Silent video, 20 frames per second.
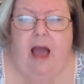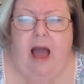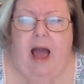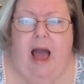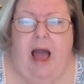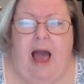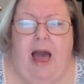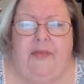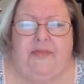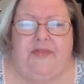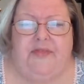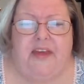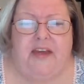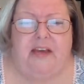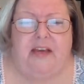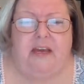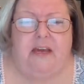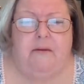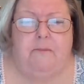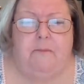"I
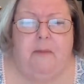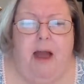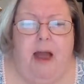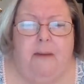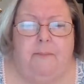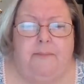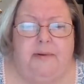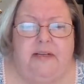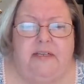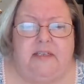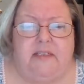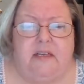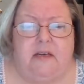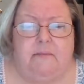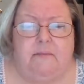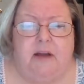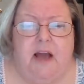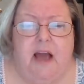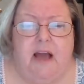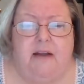think it might be
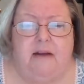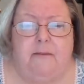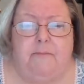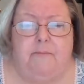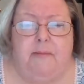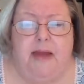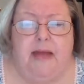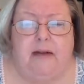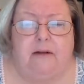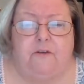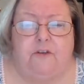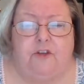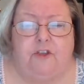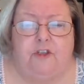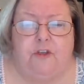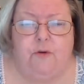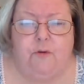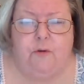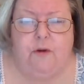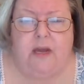some kind of metal
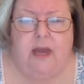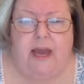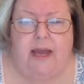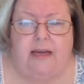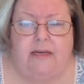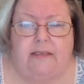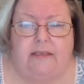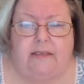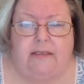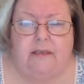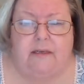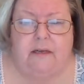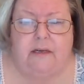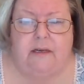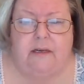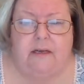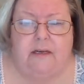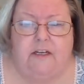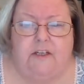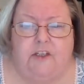suitcase,"
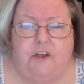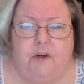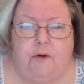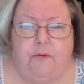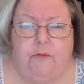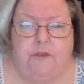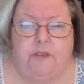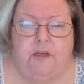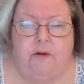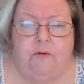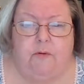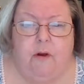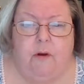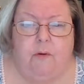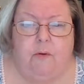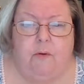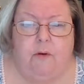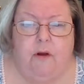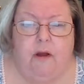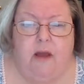he told
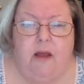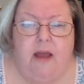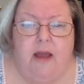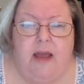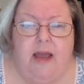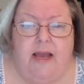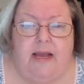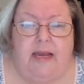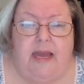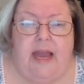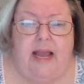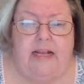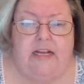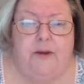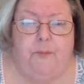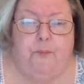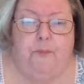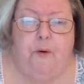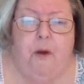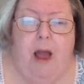Zero. "Can you
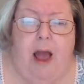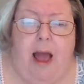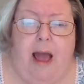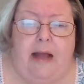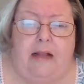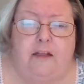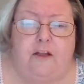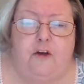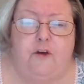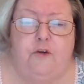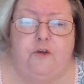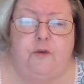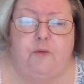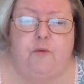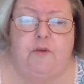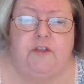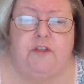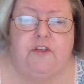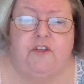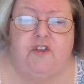pry it loose
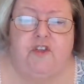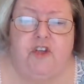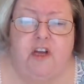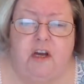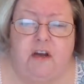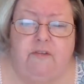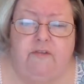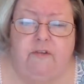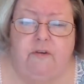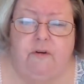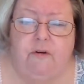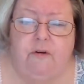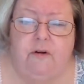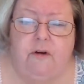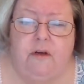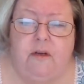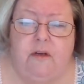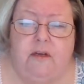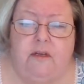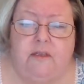with the shovel?"
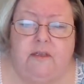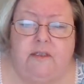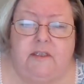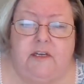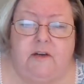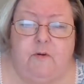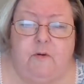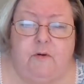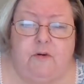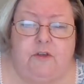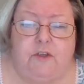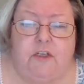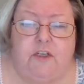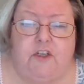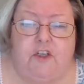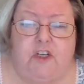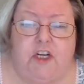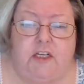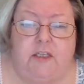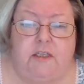Zero
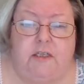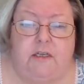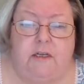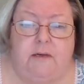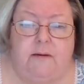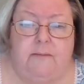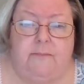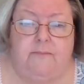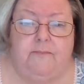suggested.